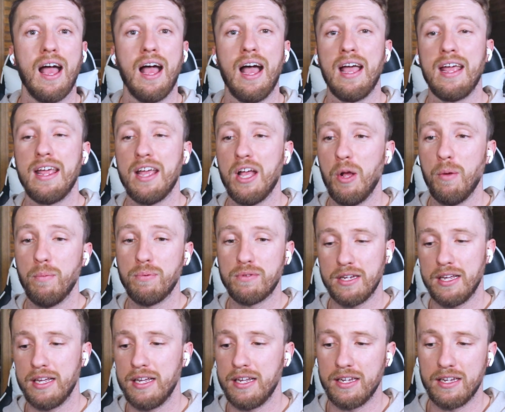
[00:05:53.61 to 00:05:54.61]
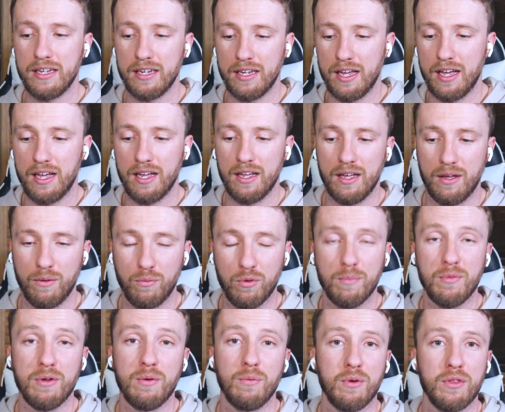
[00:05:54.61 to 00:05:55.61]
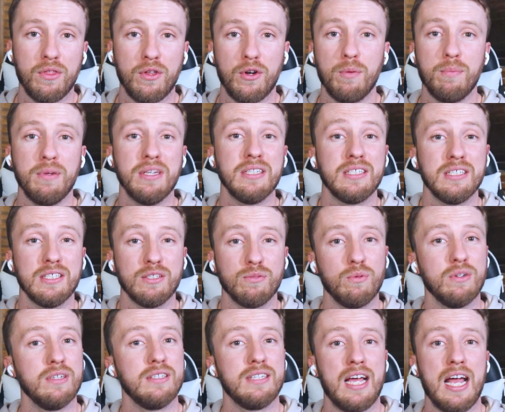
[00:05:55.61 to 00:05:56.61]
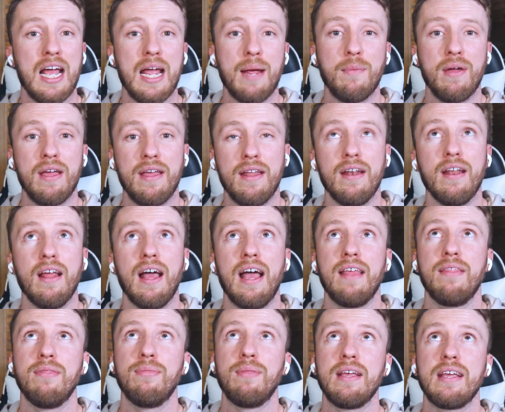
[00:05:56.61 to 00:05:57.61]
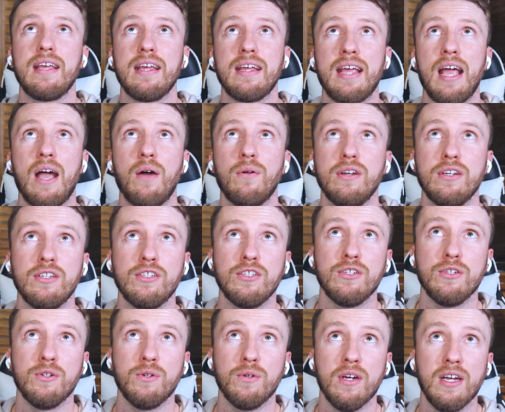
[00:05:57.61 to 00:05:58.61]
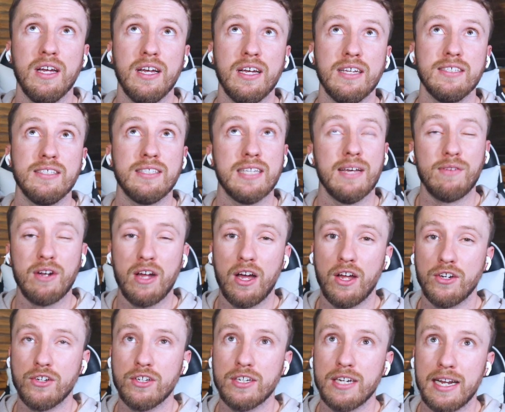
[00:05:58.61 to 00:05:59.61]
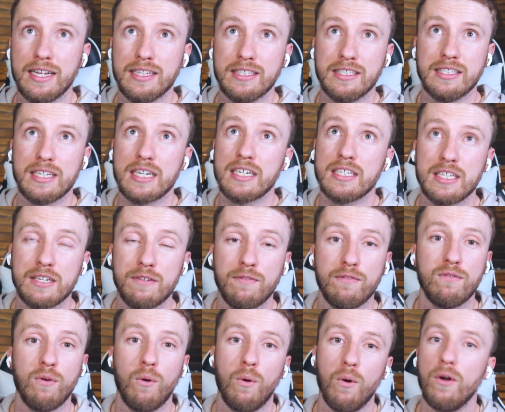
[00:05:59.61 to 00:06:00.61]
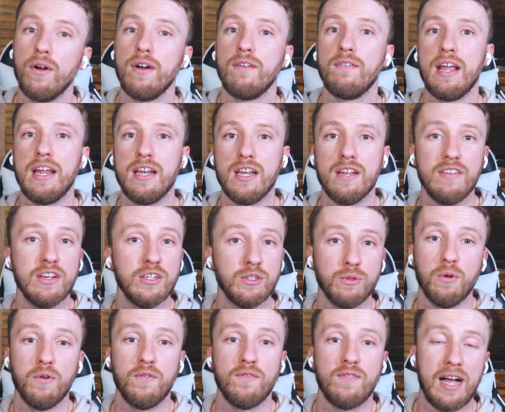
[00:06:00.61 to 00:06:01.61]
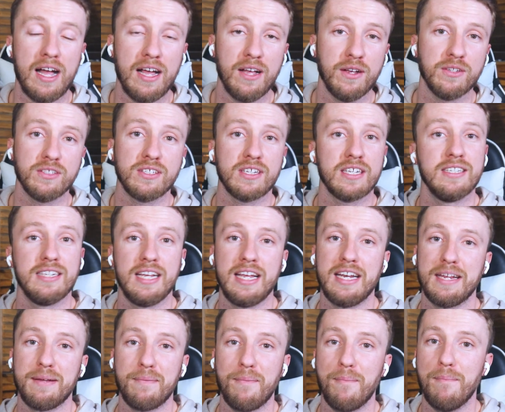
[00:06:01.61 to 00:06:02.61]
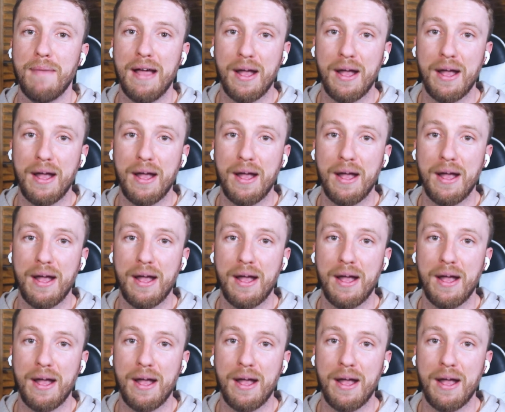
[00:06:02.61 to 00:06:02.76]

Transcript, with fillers: I helped a a woman with her business one time, and I think it counted to 764 individual files containing